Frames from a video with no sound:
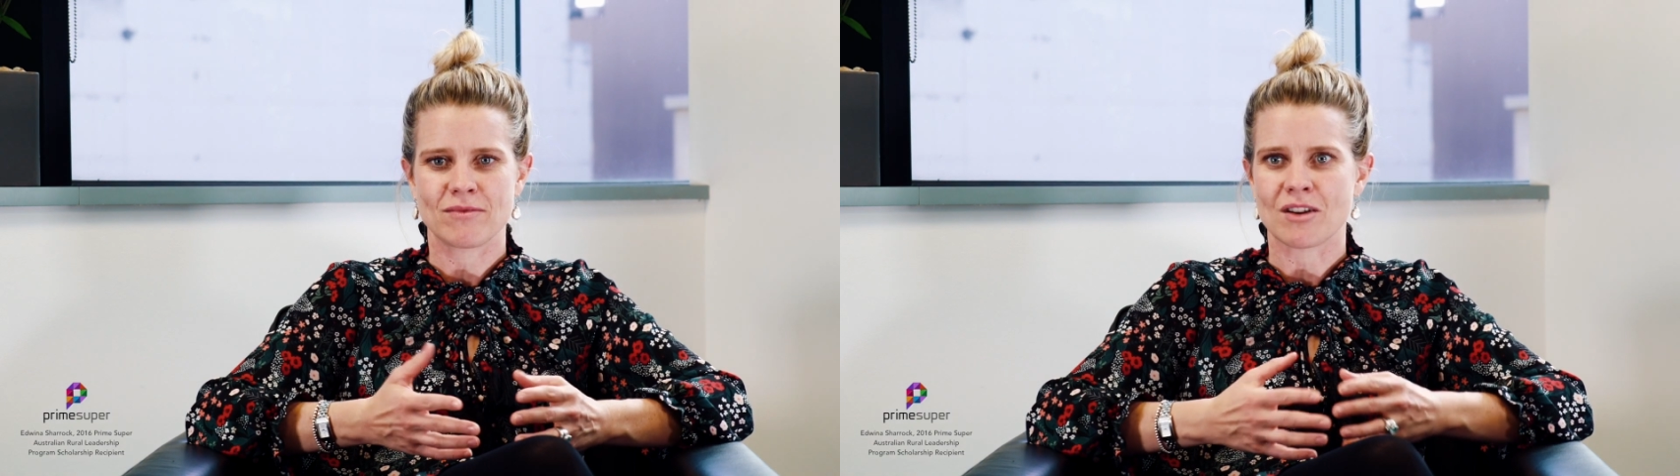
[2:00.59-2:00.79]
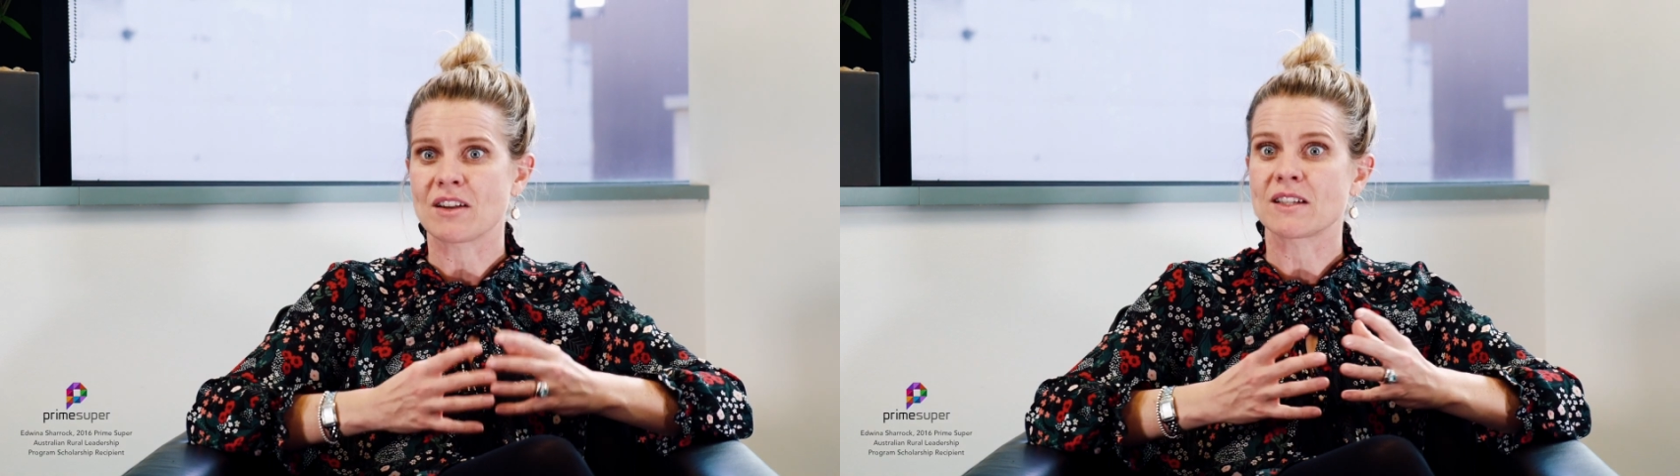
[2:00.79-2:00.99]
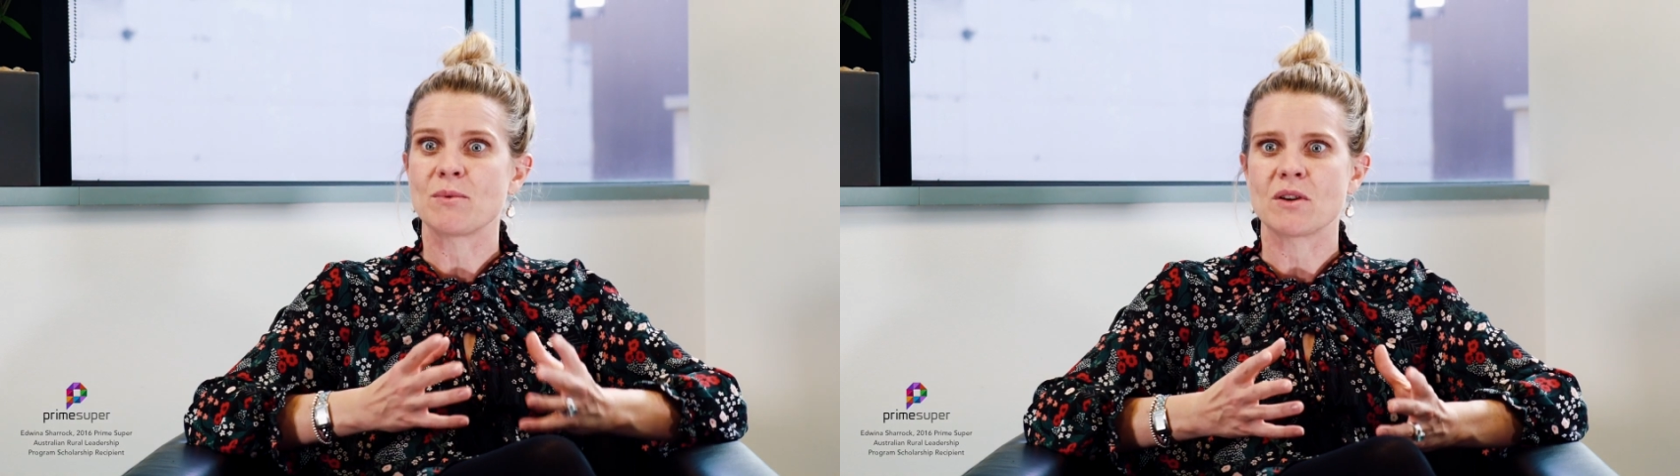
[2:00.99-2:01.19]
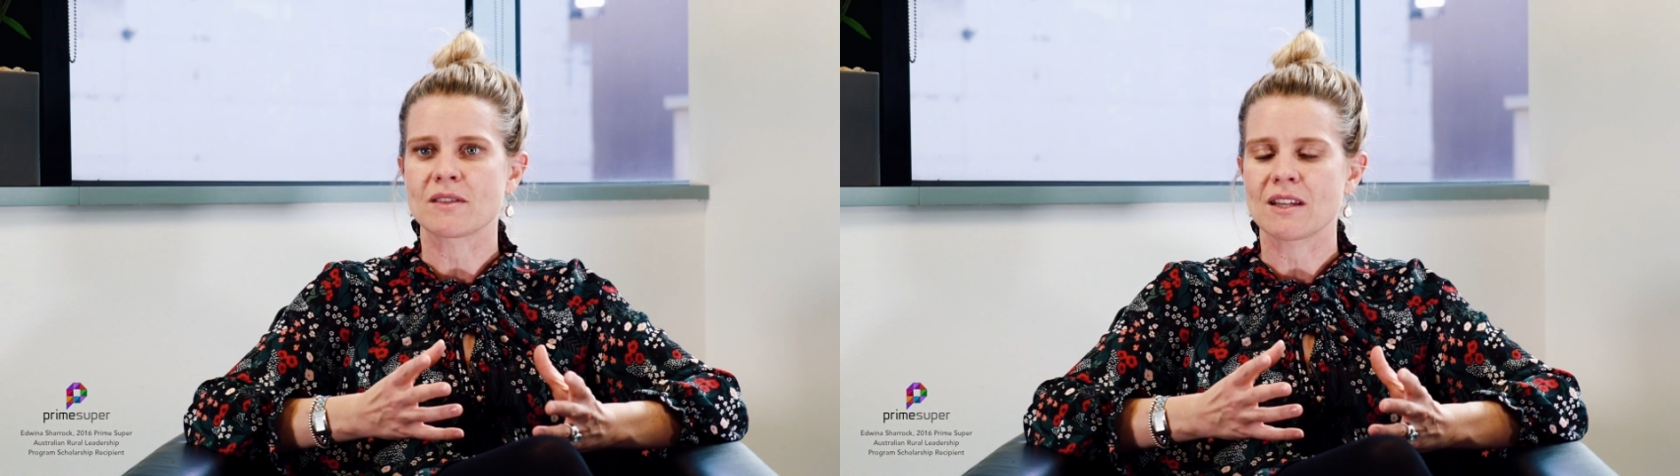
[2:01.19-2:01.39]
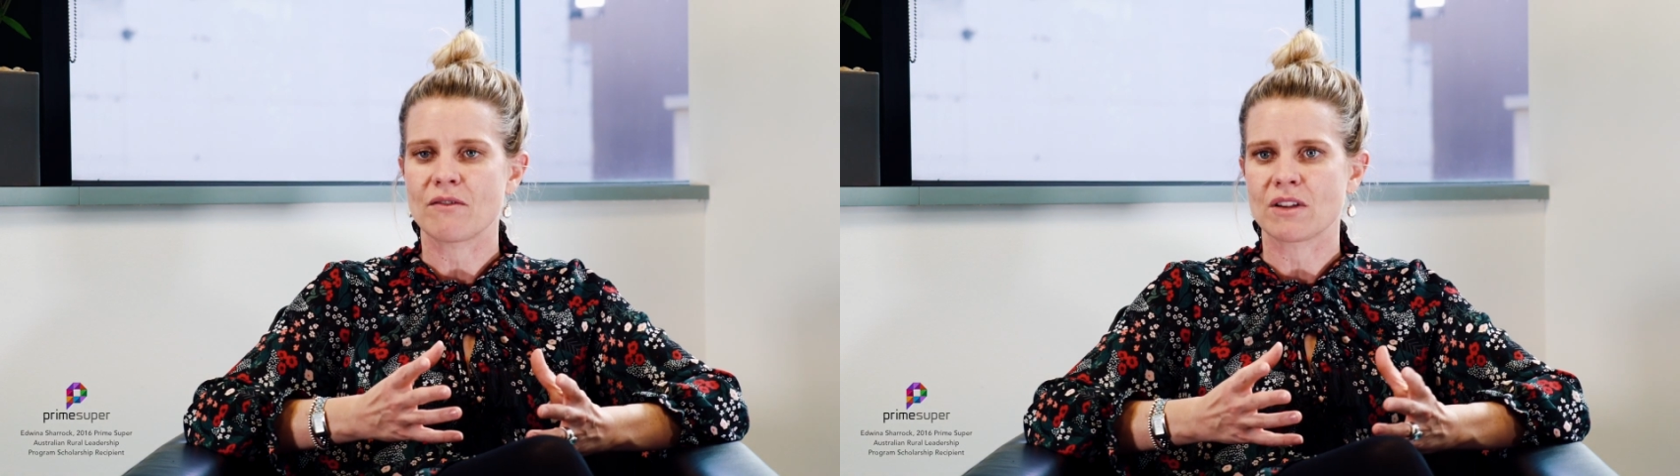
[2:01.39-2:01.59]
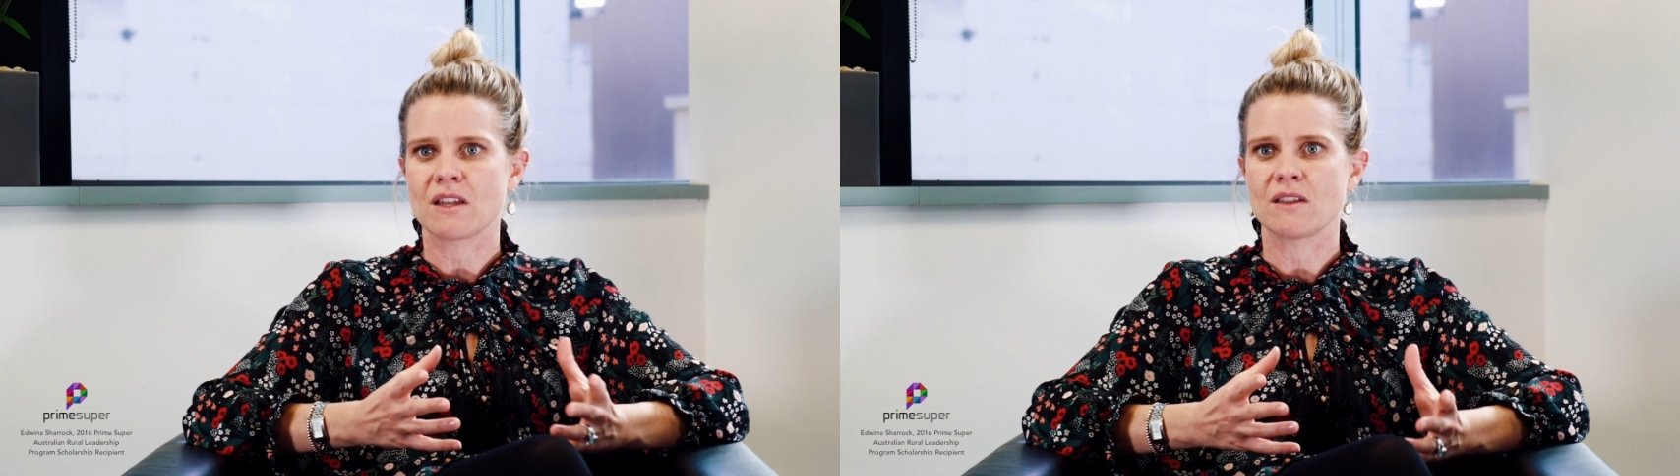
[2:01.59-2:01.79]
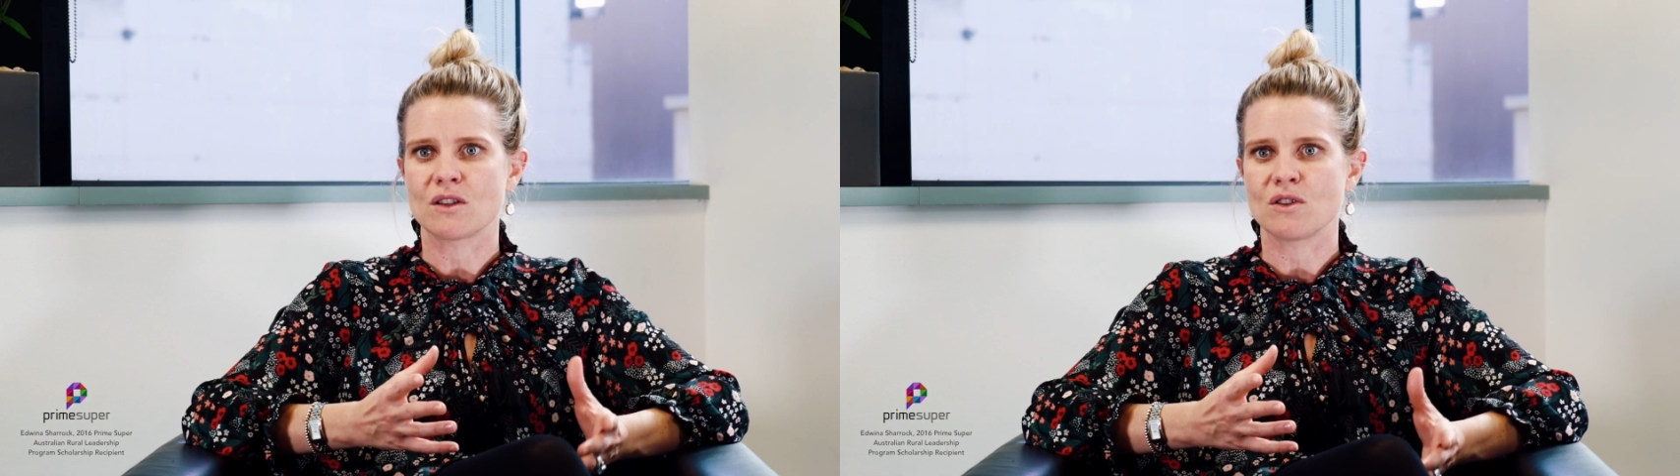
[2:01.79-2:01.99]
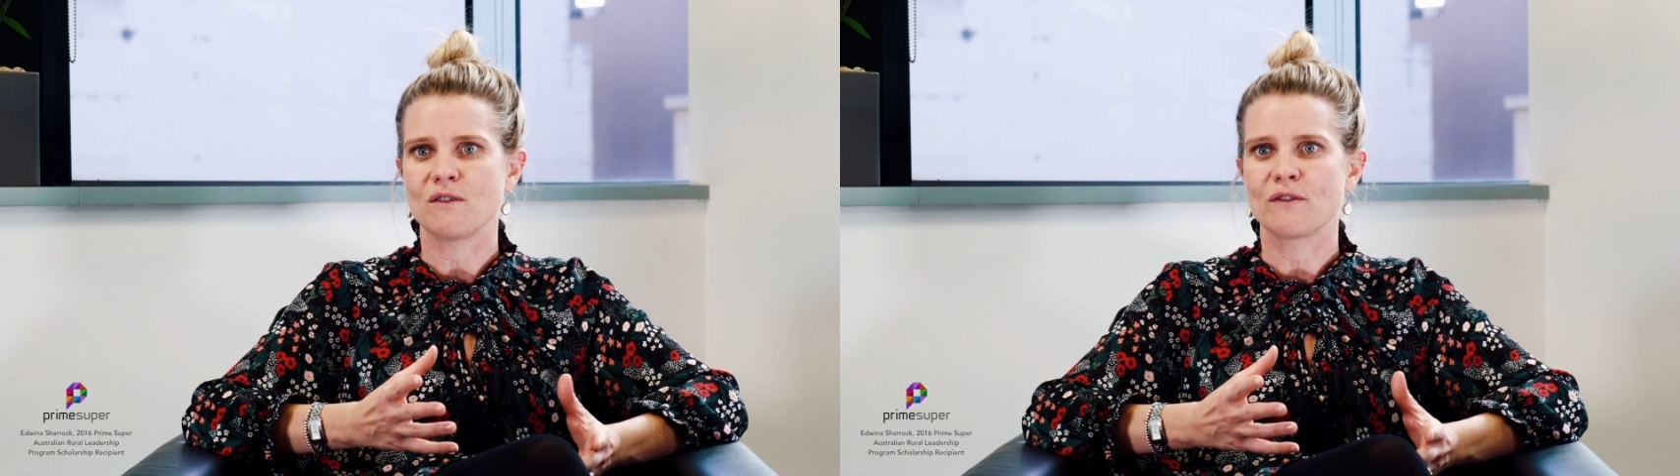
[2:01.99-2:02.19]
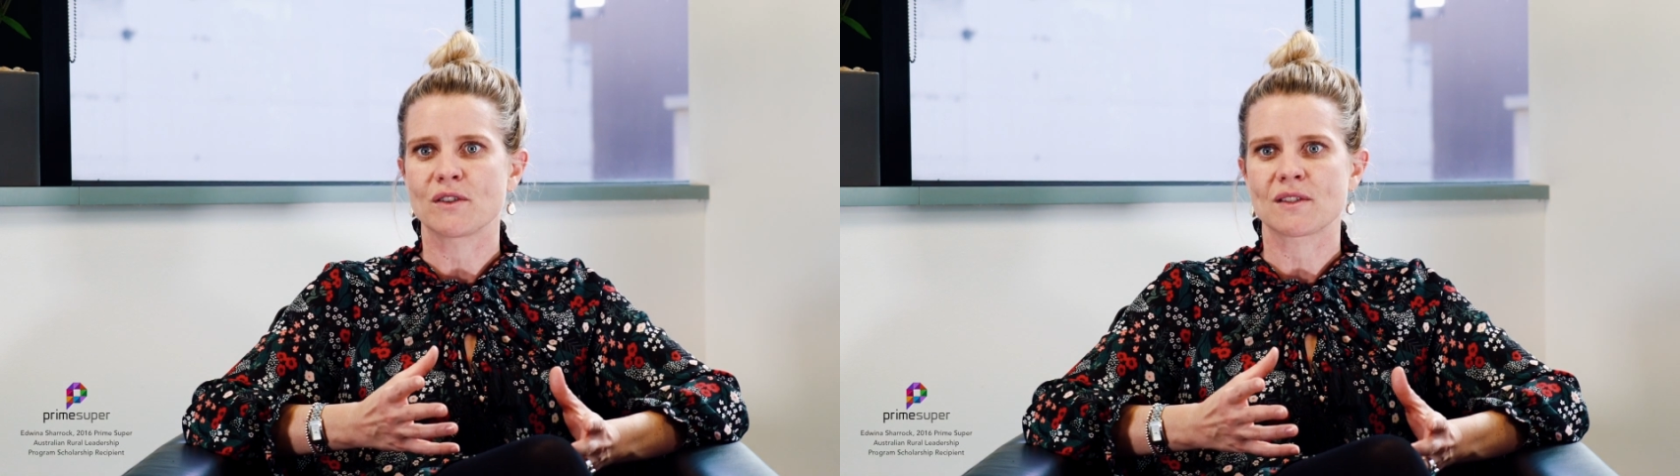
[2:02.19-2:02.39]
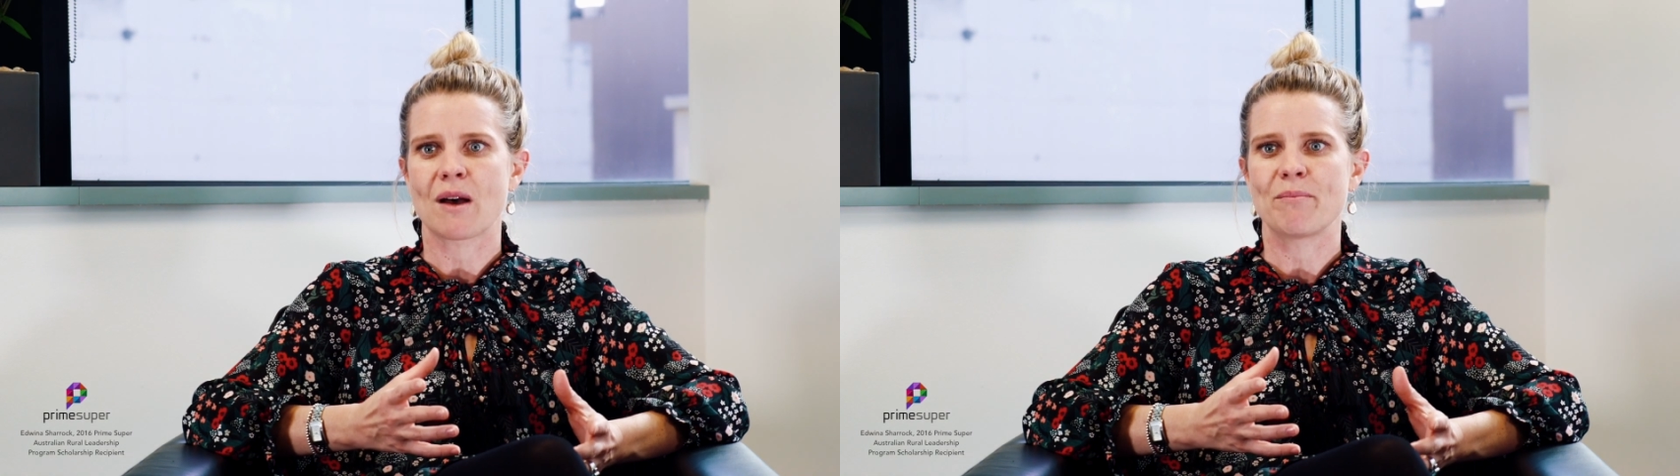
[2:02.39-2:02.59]
experiencing everything that new
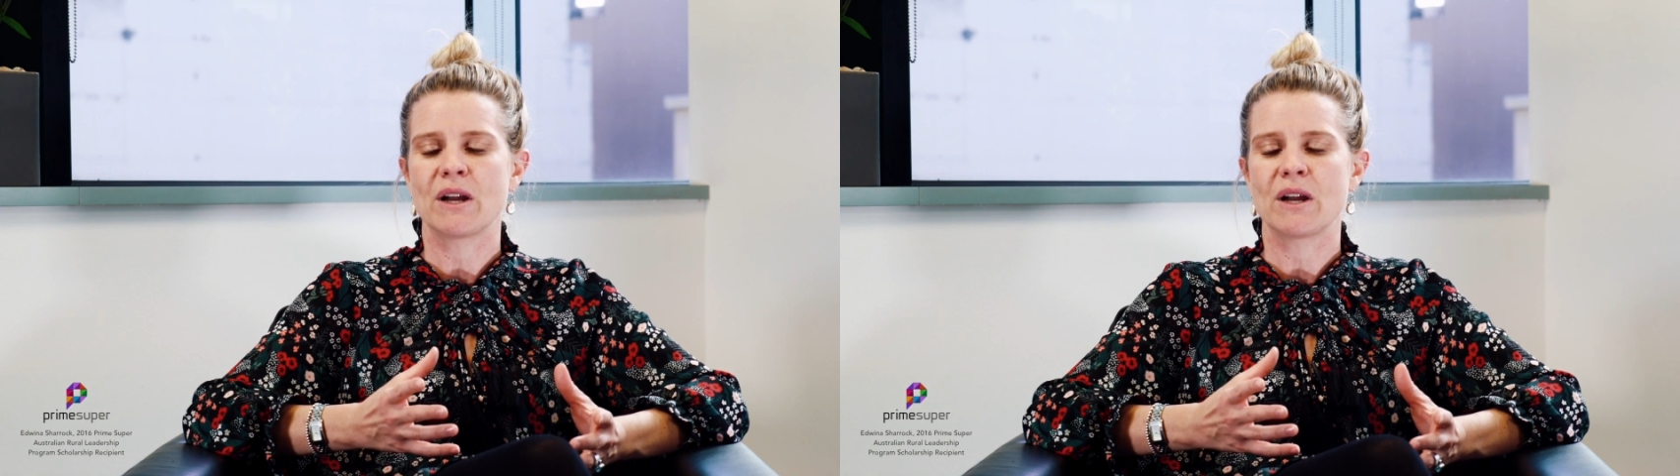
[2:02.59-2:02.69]
first-time